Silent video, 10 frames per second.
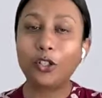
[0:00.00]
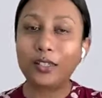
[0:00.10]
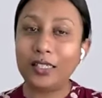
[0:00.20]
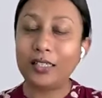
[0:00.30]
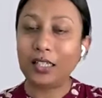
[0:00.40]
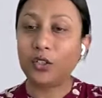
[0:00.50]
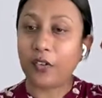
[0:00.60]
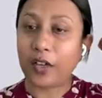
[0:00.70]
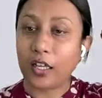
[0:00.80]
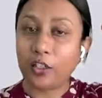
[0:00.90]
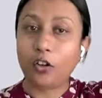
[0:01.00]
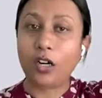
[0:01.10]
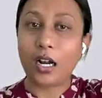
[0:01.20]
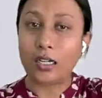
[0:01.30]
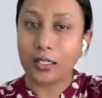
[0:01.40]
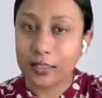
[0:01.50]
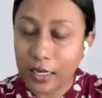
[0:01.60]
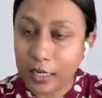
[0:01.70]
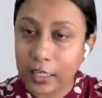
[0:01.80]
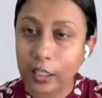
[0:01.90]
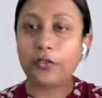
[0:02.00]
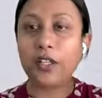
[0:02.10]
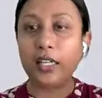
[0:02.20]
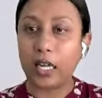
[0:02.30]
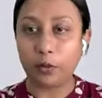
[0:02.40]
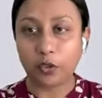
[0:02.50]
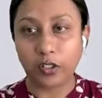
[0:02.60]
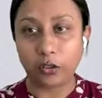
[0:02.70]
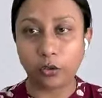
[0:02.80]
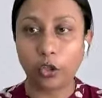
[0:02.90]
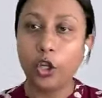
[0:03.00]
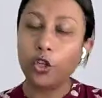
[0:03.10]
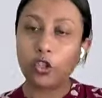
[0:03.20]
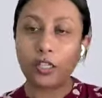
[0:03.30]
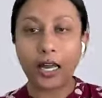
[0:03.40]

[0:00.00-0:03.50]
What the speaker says: So this is where your understanding of the cams will go.